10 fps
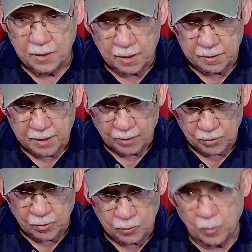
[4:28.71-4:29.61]
and
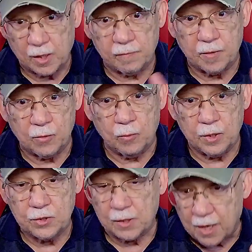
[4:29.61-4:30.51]
download whatever you
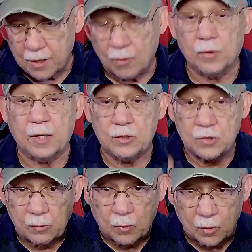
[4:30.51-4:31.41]
wish and I
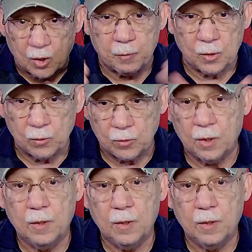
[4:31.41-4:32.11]
occasionally will upload